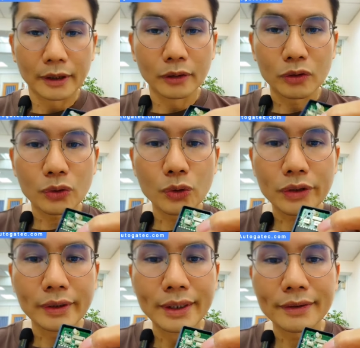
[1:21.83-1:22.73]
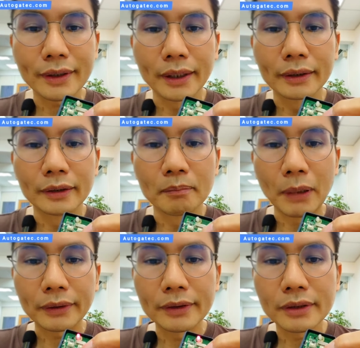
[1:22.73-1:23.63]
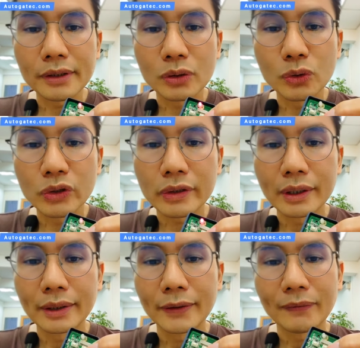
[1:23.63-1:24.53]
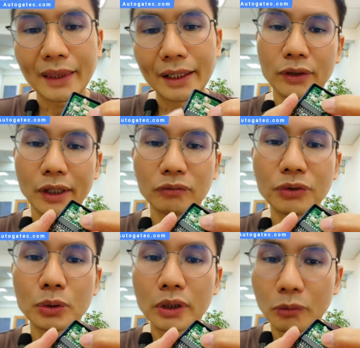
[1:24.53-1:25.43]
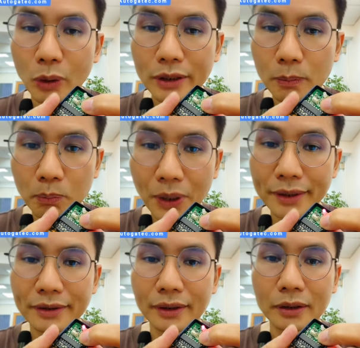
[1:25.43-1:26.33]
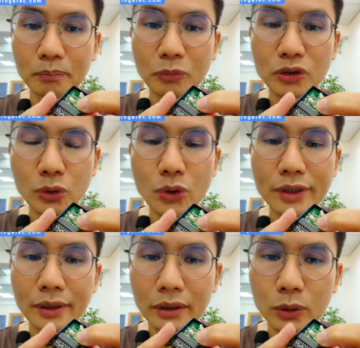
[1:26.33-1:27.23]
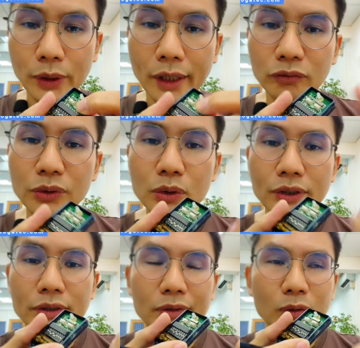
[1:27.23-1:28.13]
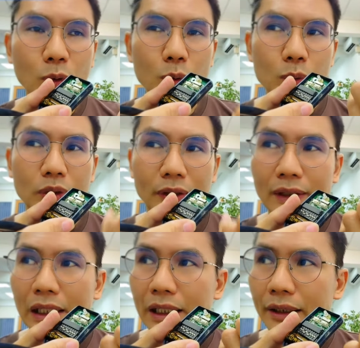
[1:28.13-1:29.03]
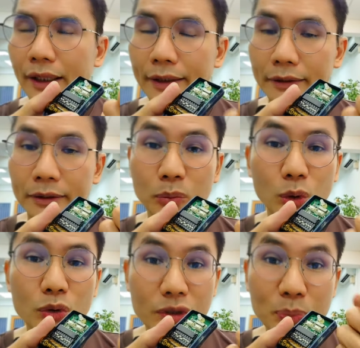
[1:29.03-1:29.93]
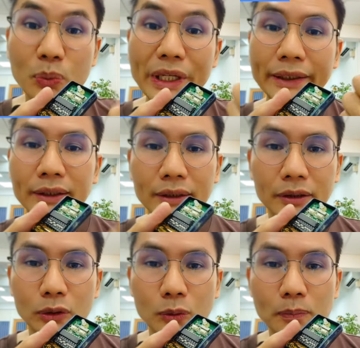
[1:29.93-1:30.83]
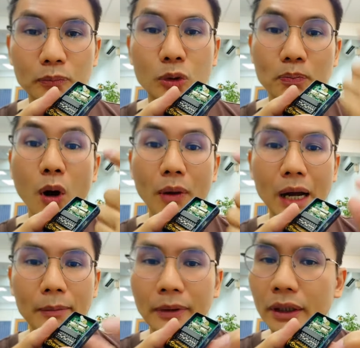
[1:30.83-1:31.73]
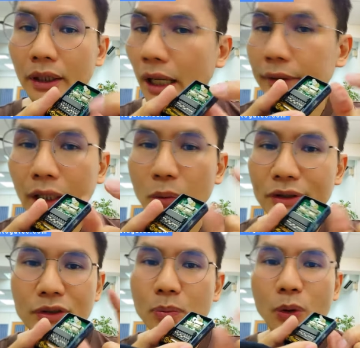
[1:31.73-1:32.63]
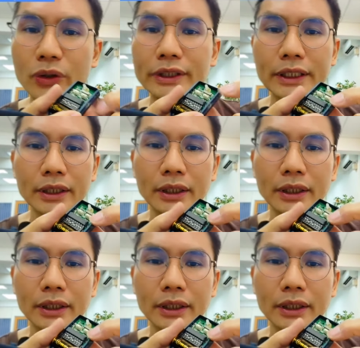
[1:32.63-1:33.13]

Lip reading: switch inside, the button, this switch, you can feel when you press the switch, you can feel it's no spring to pop up, and that one is spoiled already.